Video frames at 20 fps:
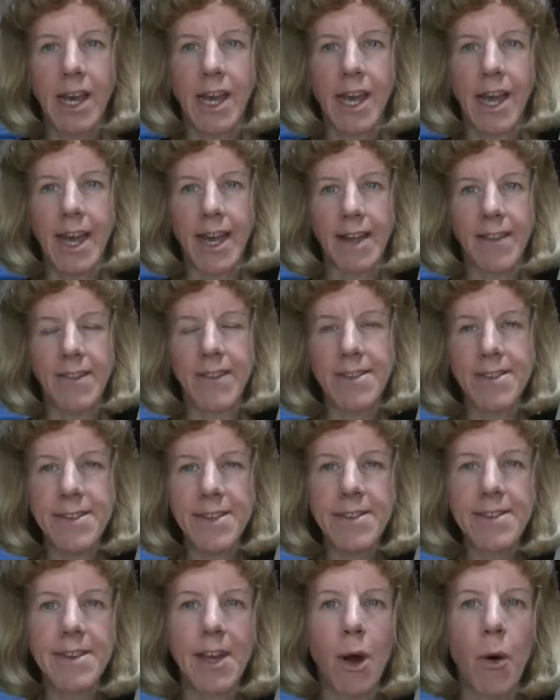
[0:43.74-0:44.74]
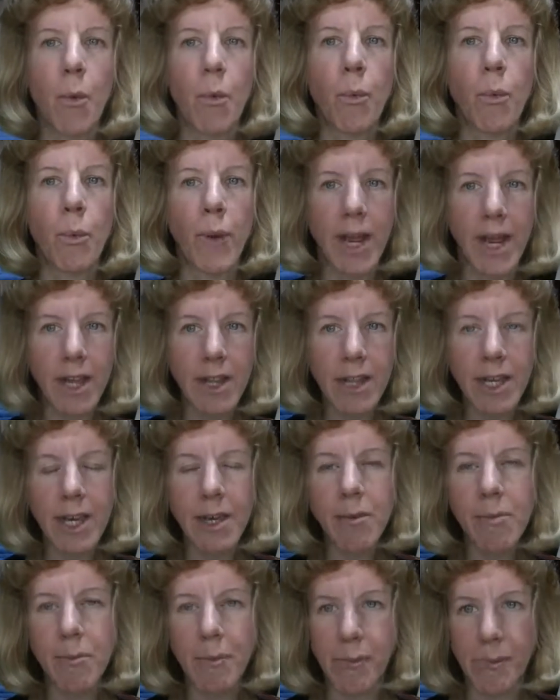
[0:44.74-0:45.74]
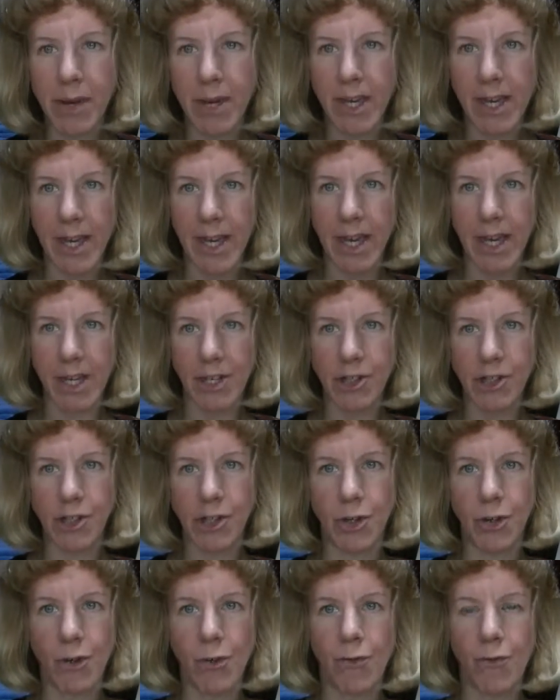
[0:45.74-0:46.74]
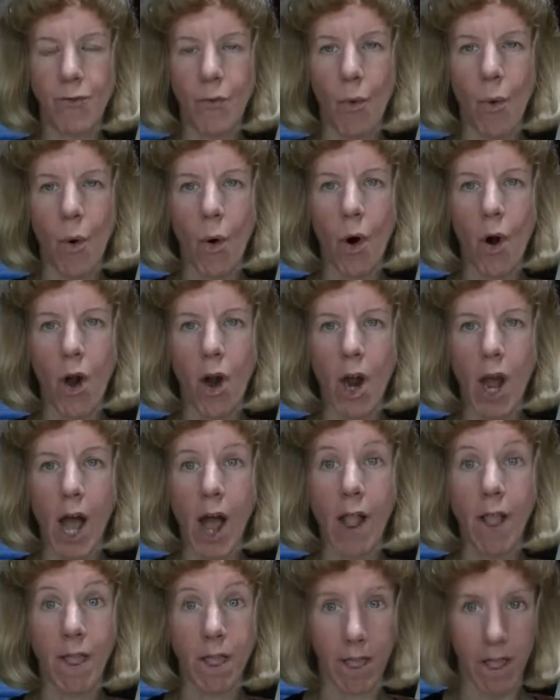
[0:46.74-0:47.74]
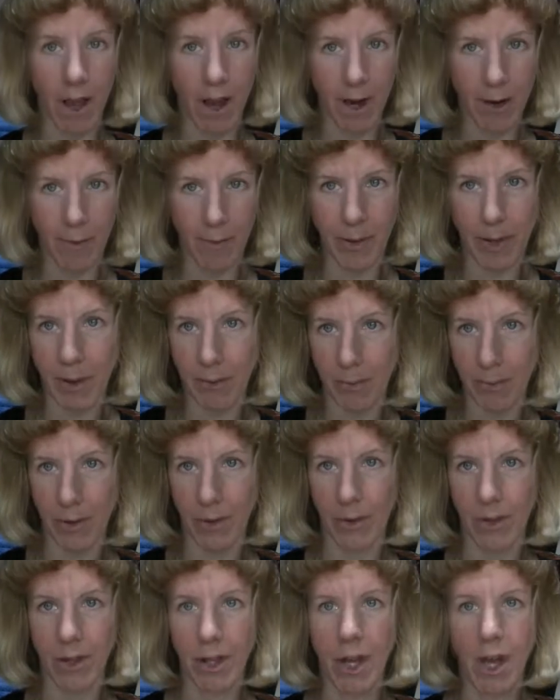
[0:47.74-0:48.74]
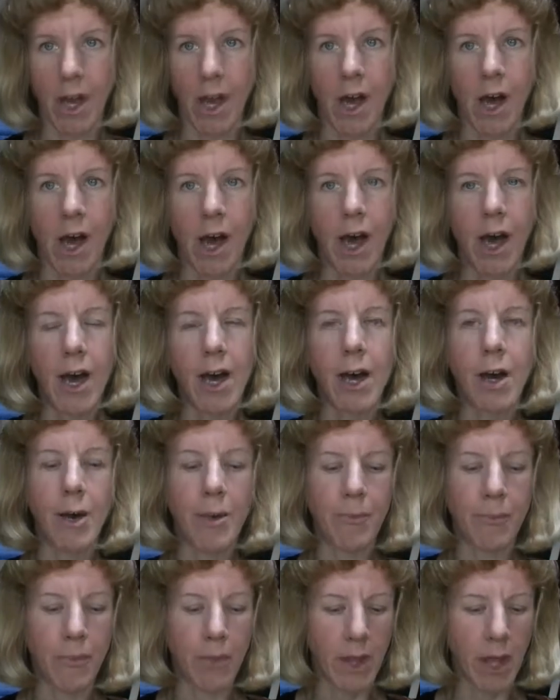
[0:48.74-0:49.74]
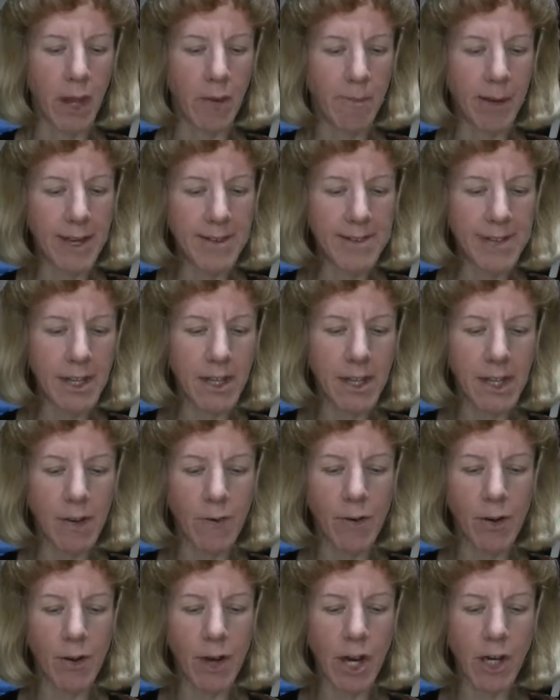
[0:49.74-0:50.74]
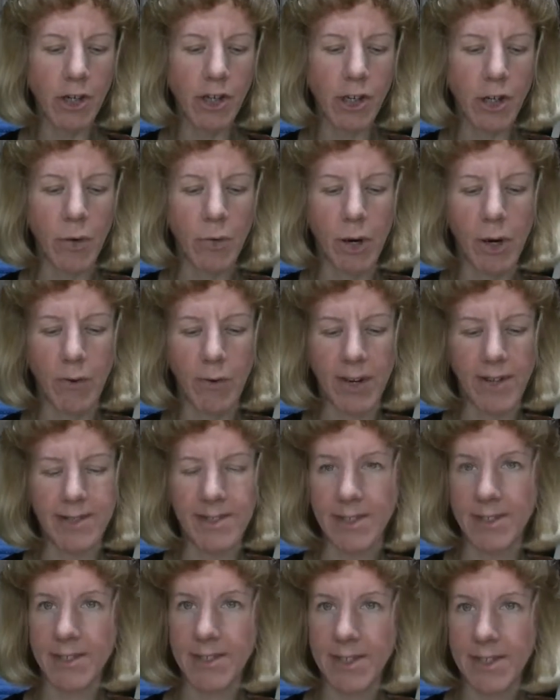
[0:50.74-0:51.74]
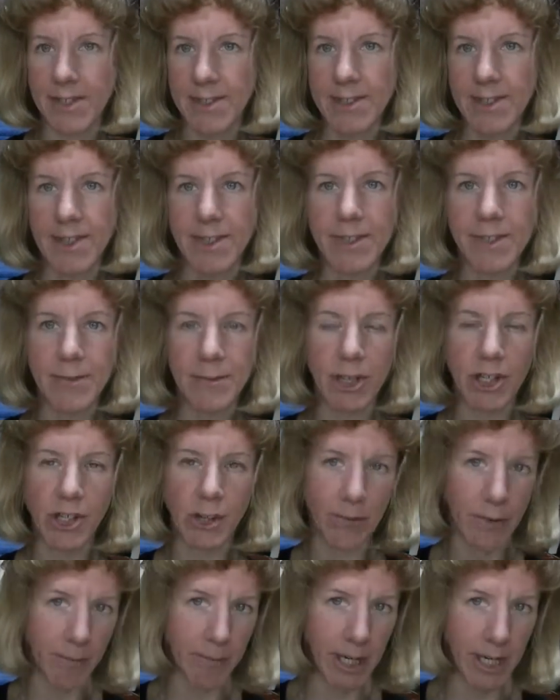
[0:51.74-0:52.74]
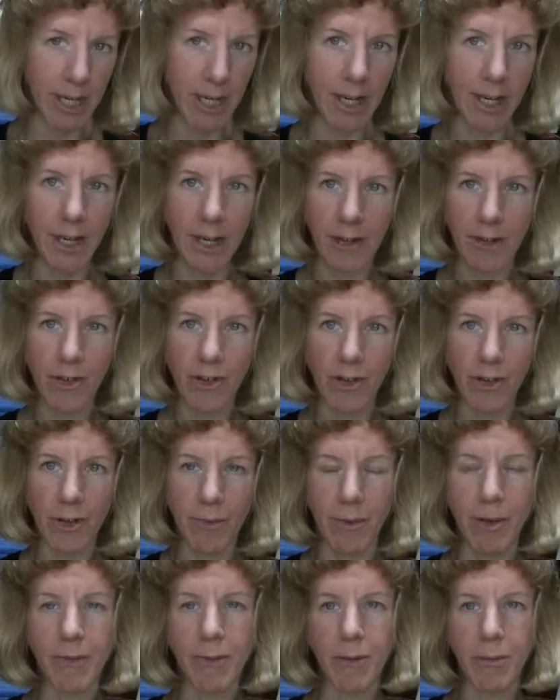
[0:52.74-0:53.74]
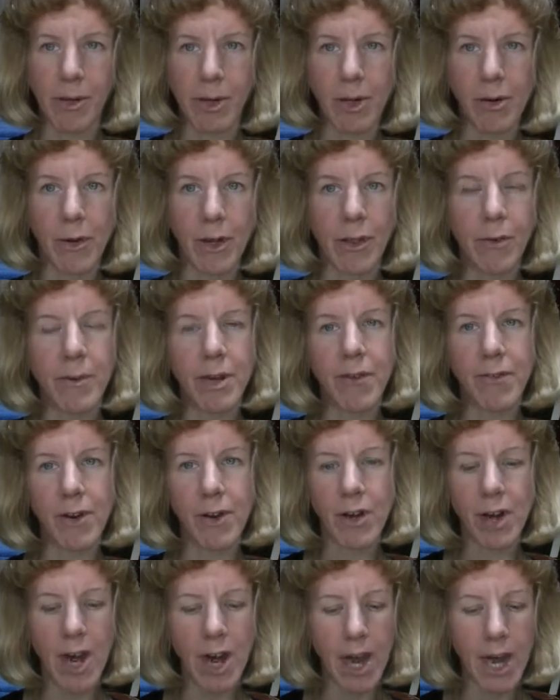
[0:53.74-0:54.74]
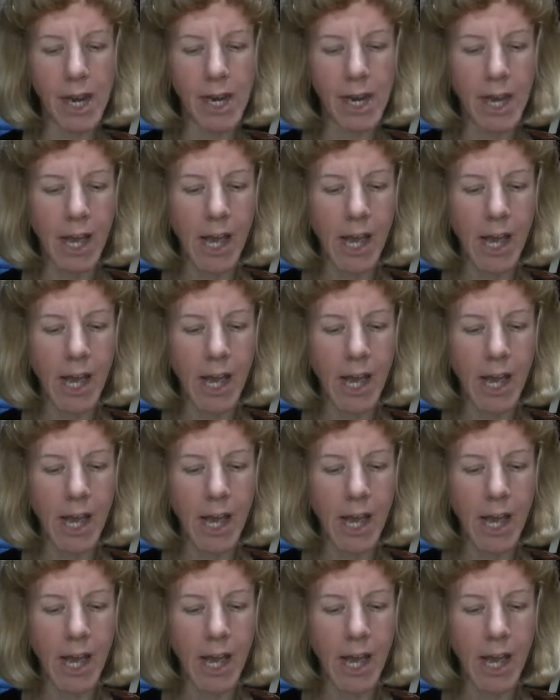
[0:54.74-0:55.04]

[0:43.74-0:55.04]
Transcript: And this is a really big issue for a lot of people. And basically, if you're not sure what resistance is, which everybody should be familiar with, but if you're not,